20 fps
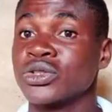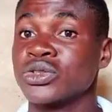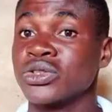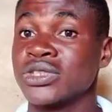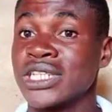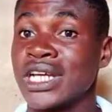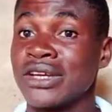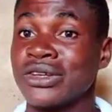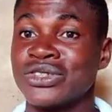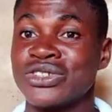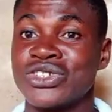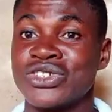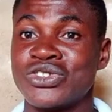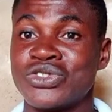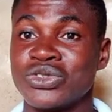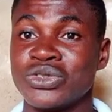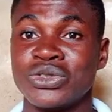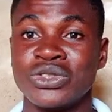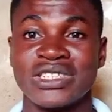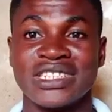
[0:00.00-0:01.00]
To tell you the
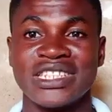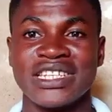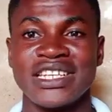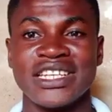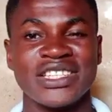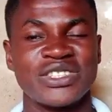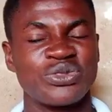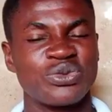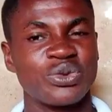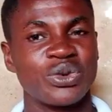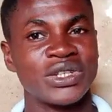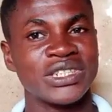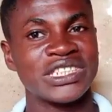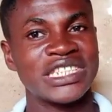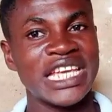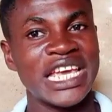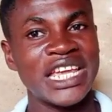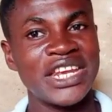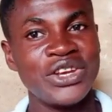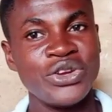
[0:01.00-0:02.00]
truth, it
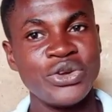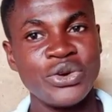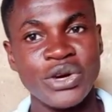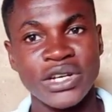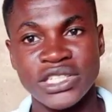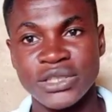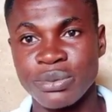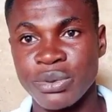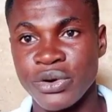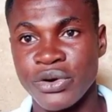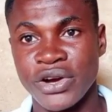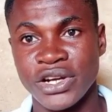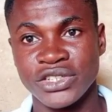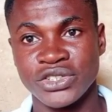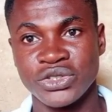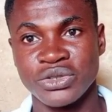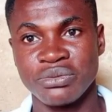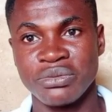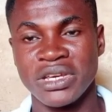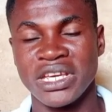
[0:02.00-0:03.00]
was a new experience
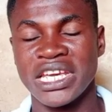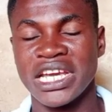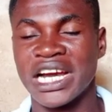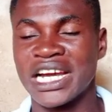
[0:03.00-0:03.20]
to me.